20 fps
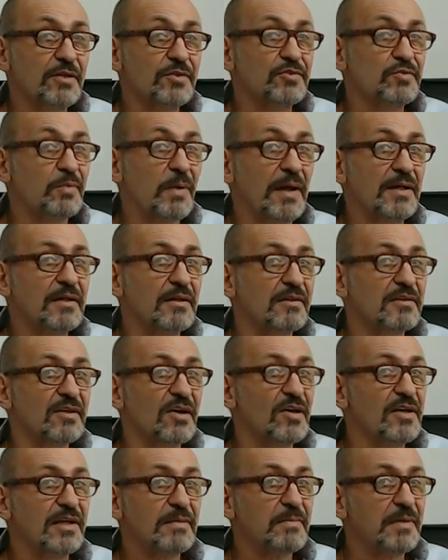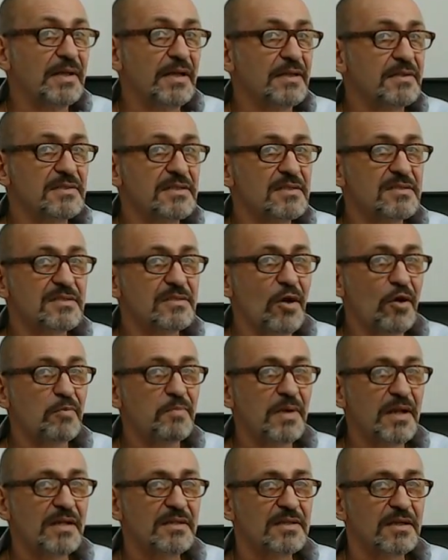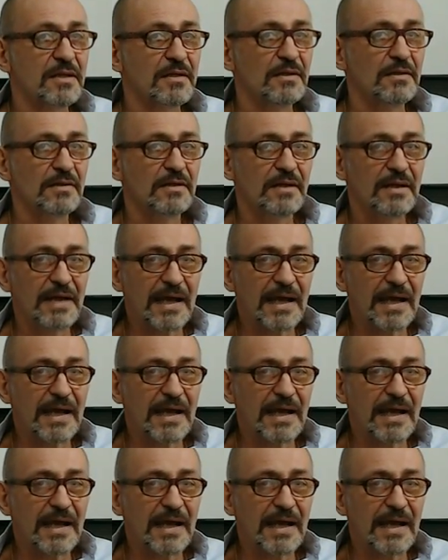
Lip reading: 20, 30 minutes. It's no big deal.